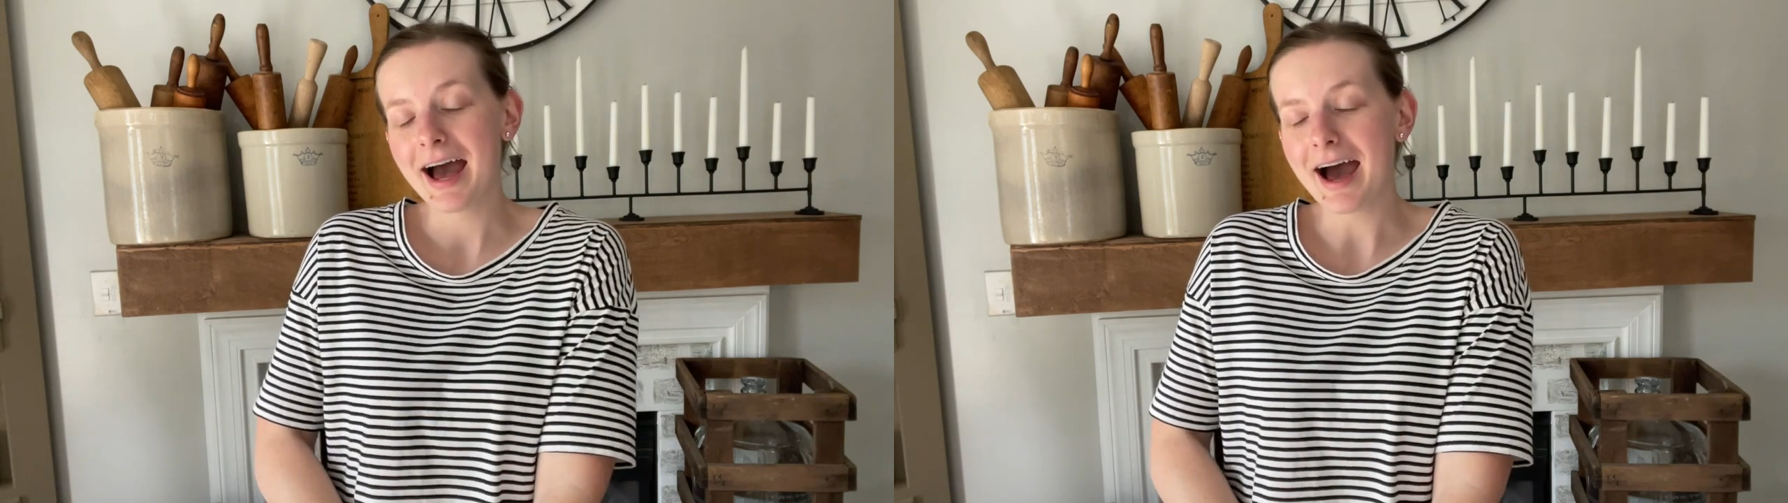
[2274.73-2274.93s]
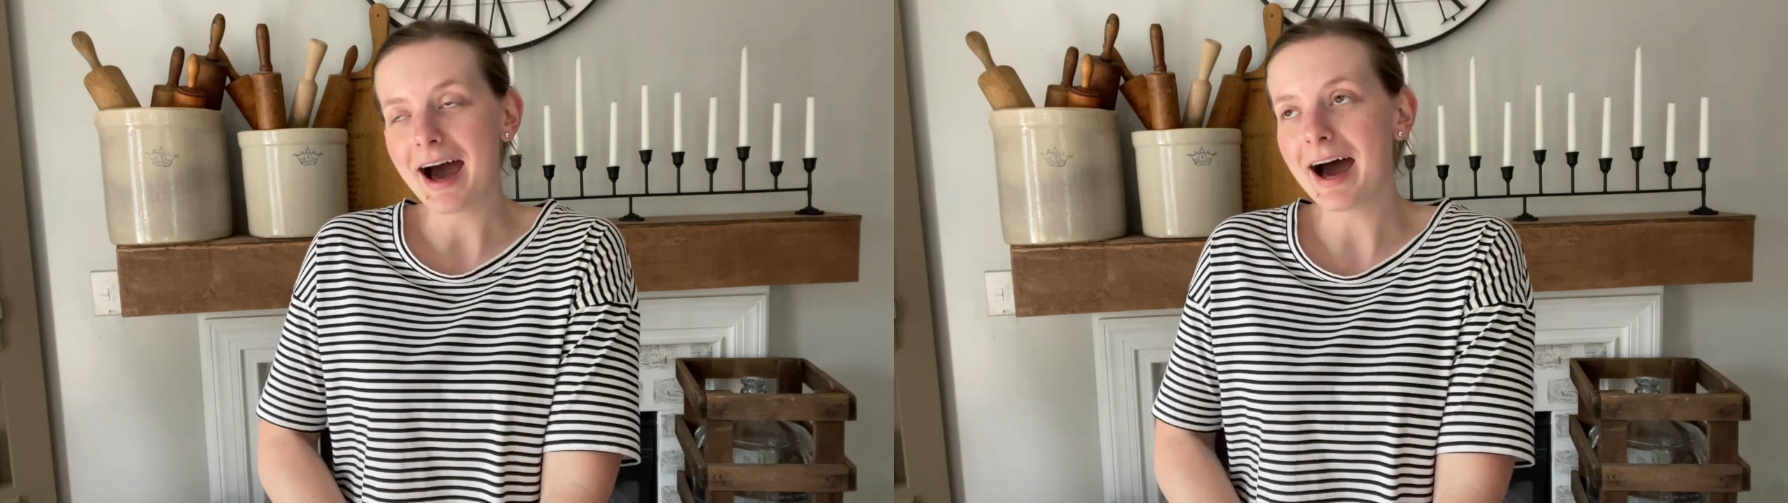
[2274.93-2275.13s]

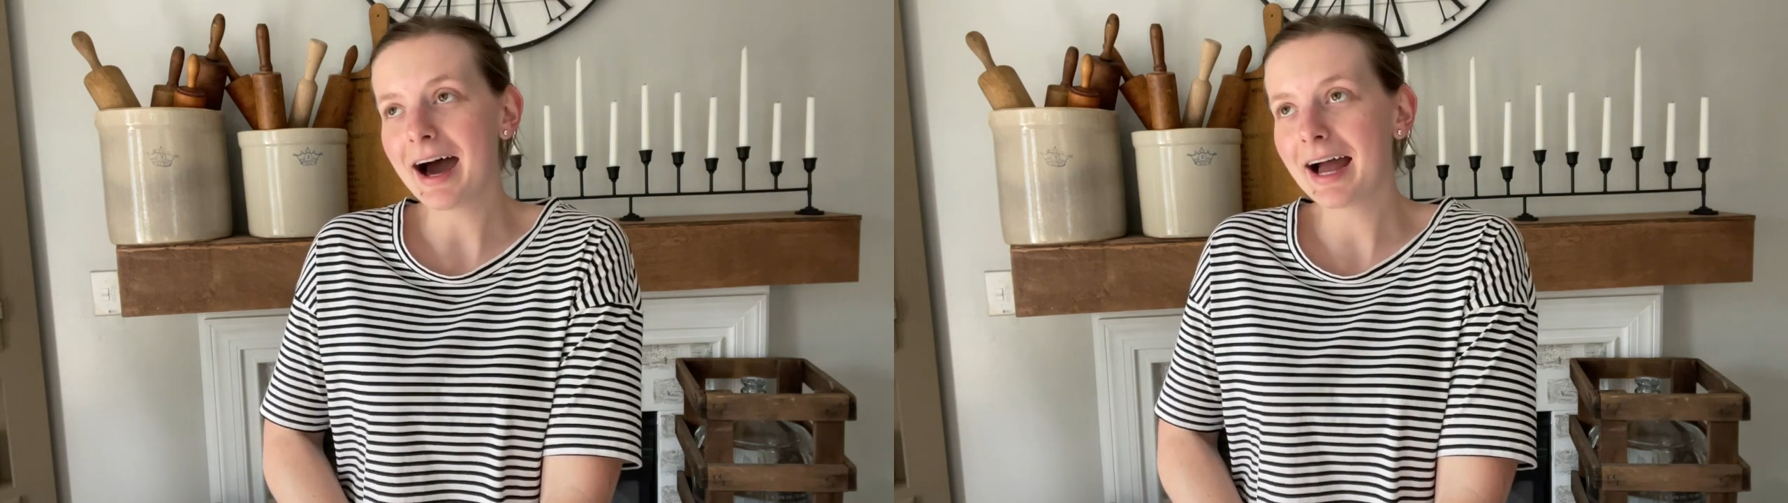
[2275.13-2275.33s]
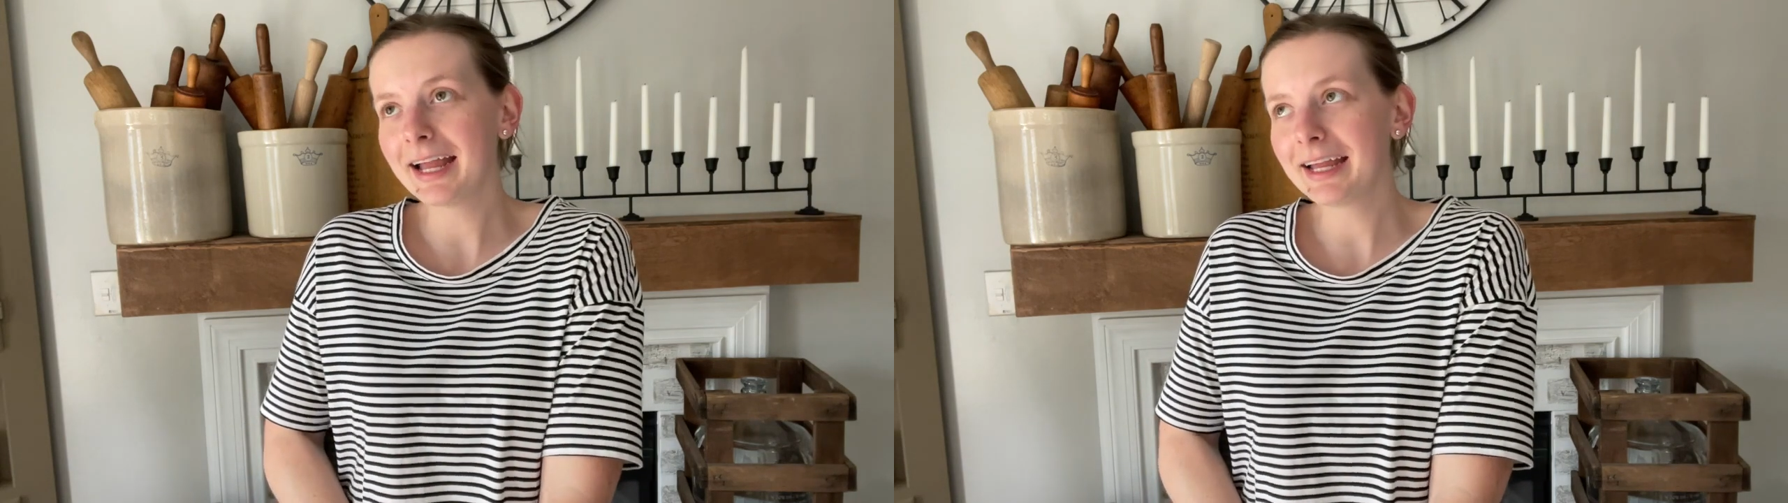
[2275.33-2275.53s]

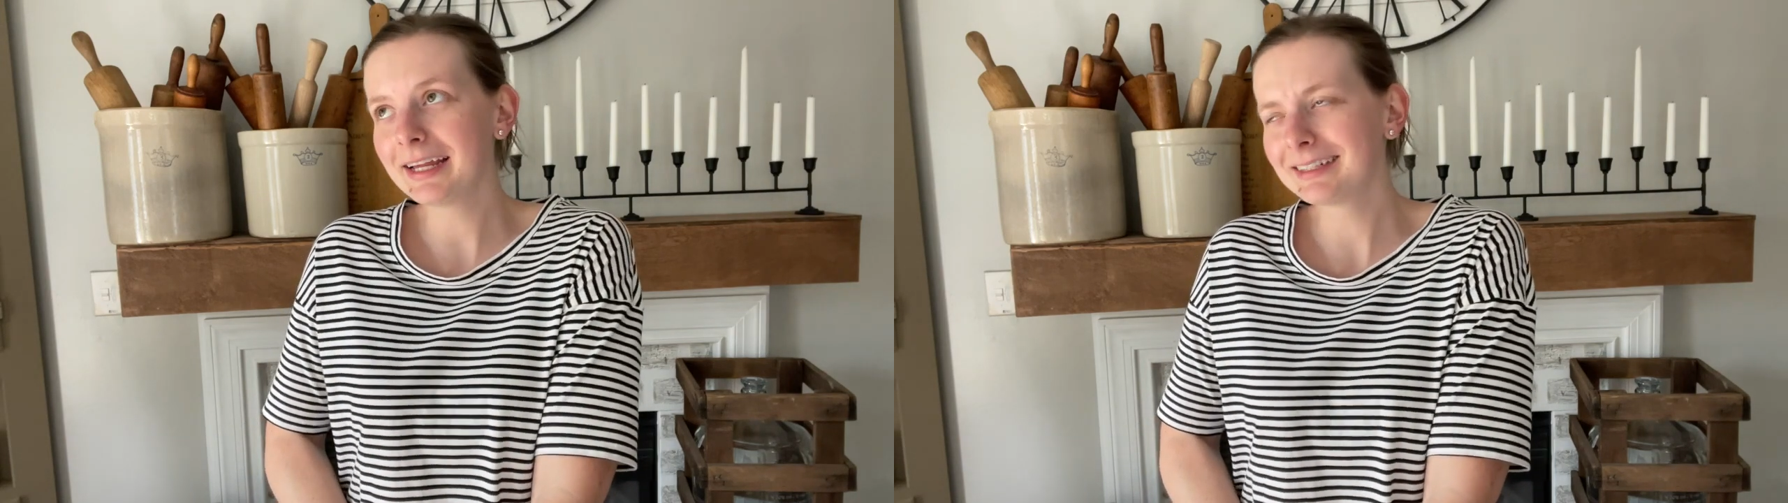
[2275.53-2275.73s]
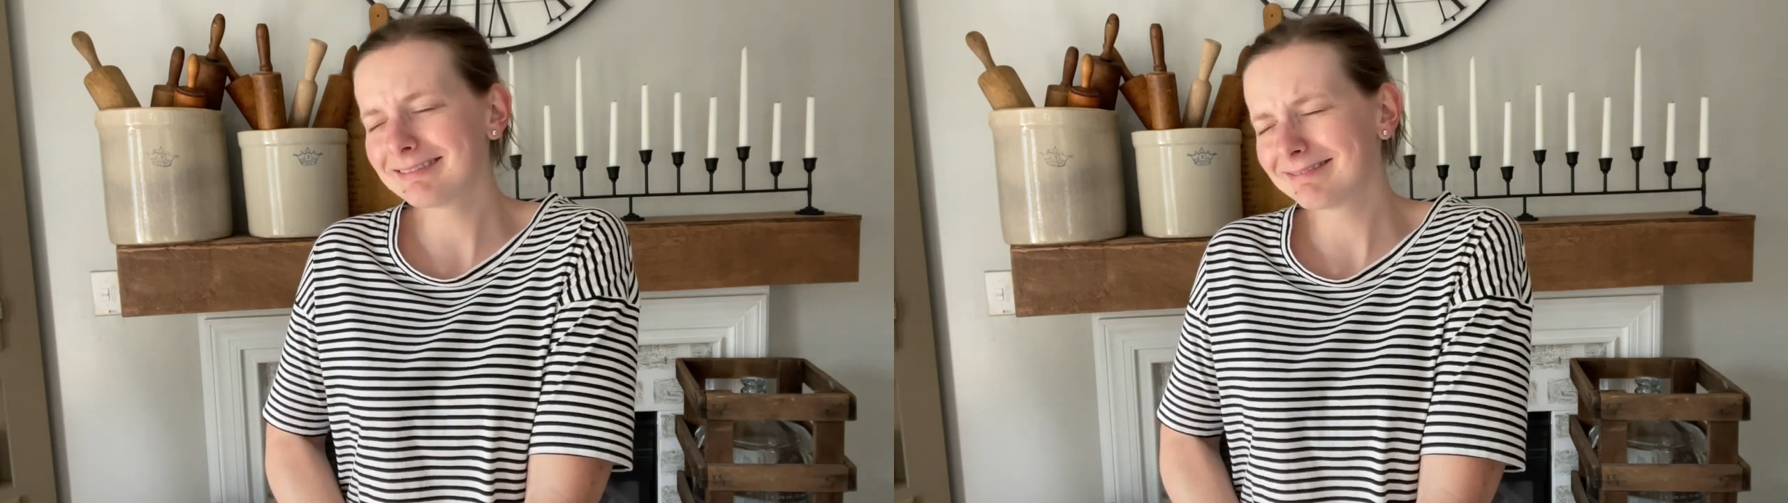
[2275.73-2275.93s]

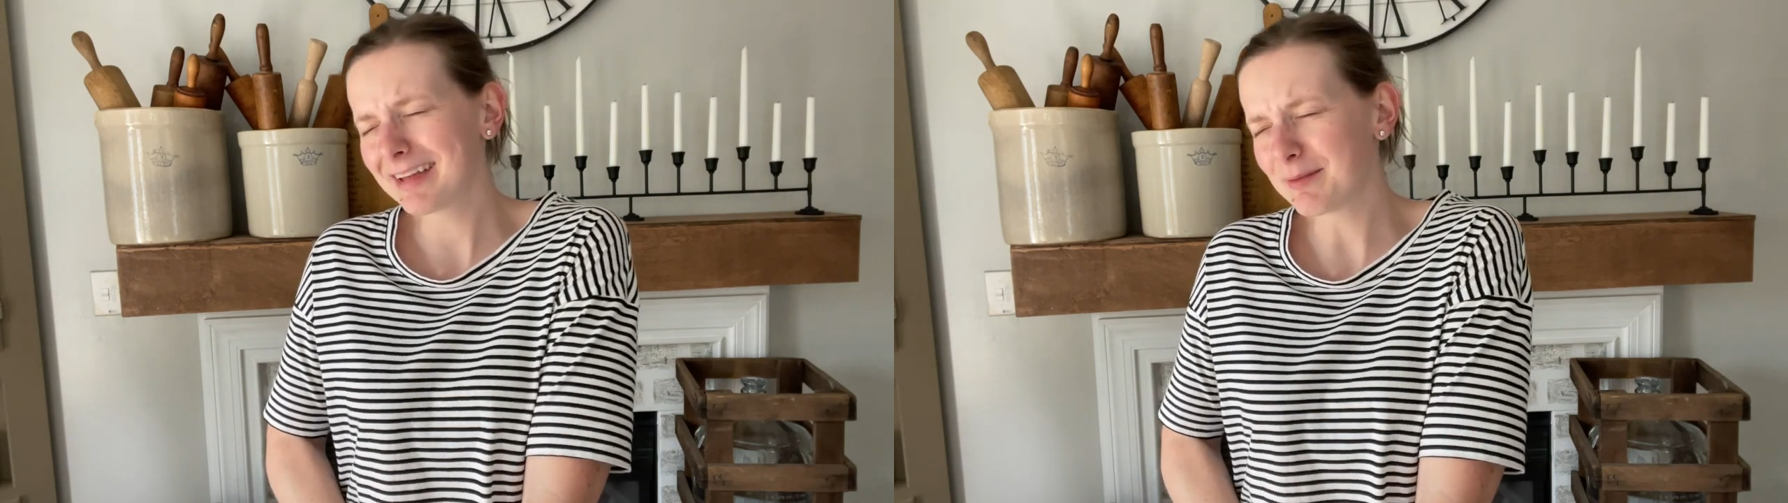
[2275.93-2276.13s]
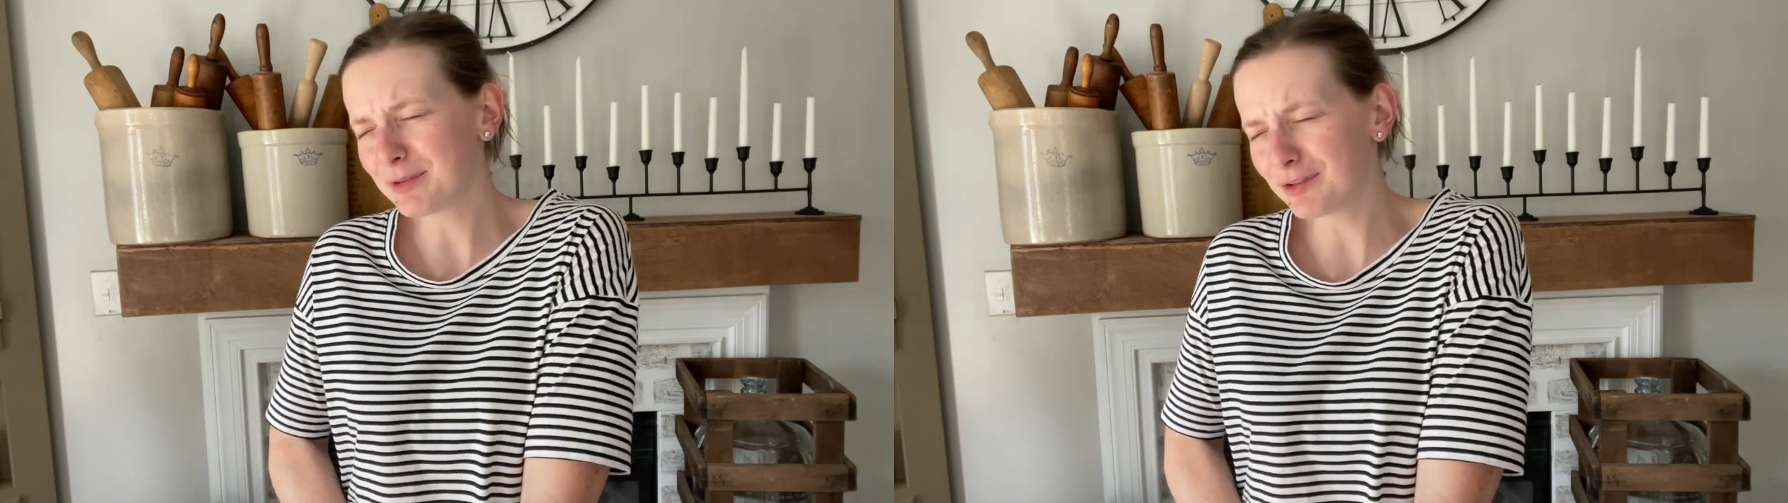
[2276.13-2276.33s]
I
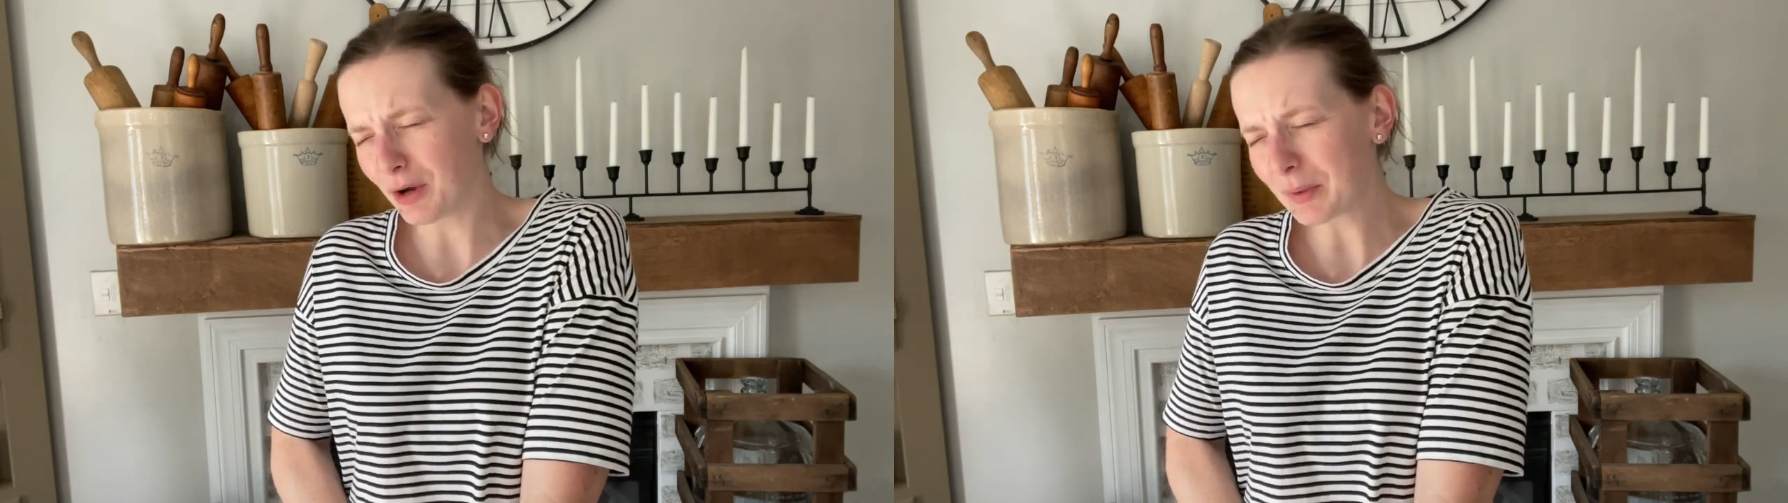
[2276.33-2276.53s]
am so